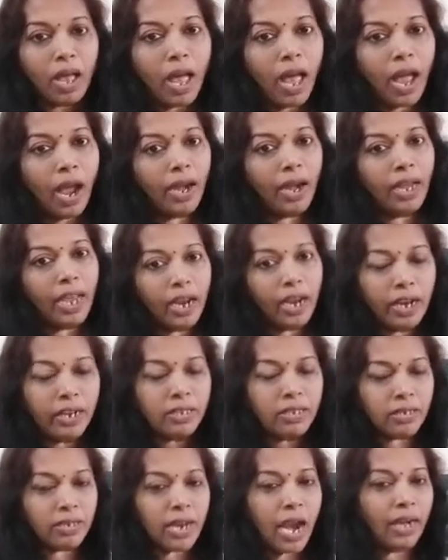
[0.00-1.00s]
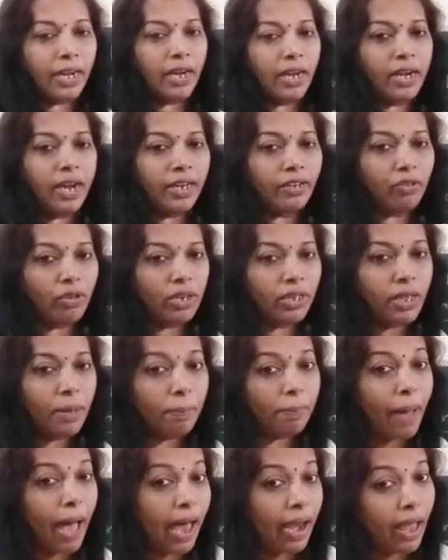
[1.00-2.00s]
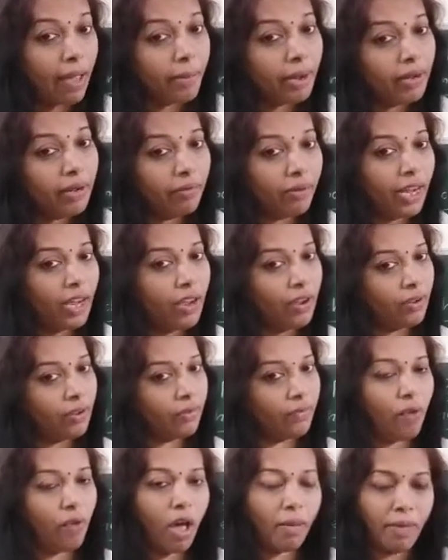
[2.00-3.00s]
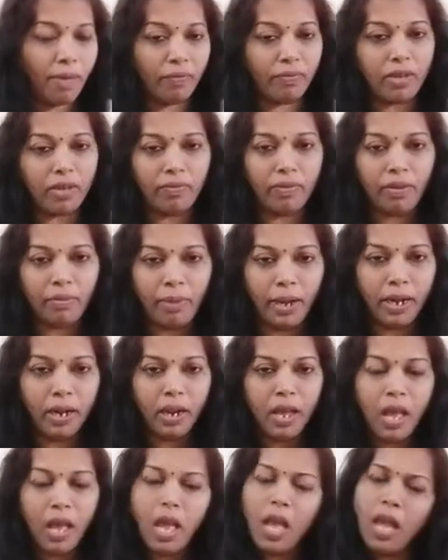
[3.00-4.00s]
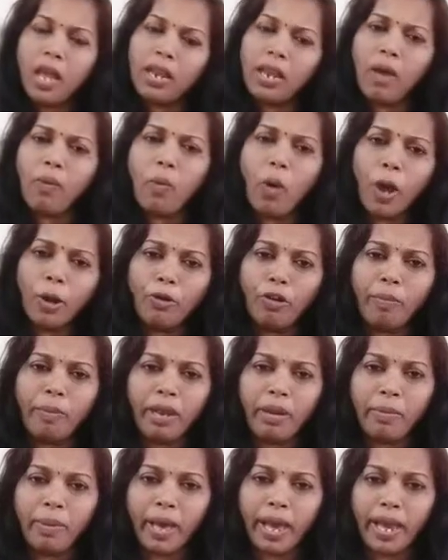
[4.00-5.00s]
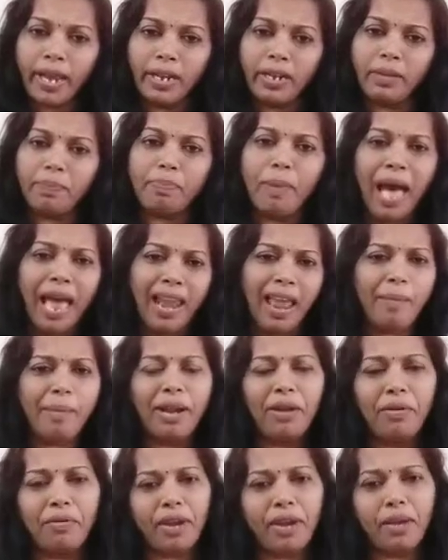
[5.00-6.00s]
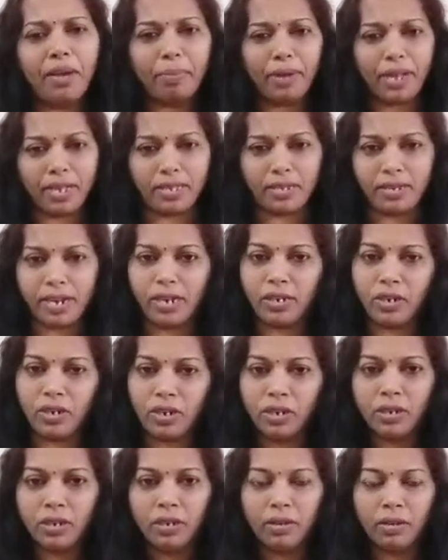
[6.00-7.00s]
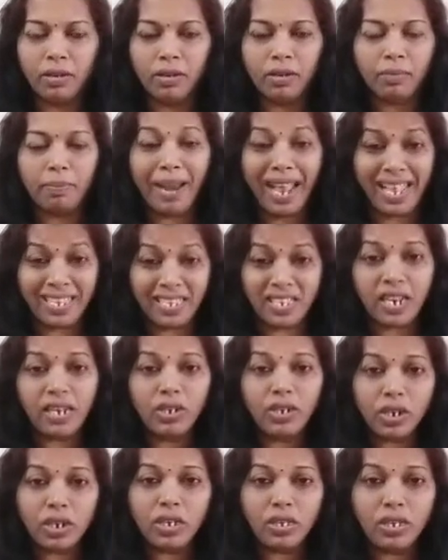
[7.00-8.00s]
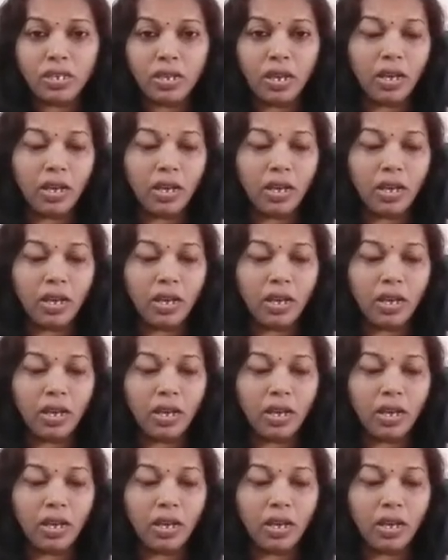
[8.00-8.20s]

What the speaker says: And England started actually the parliamentary form of government. Now what do you mean by parliamentary and presidential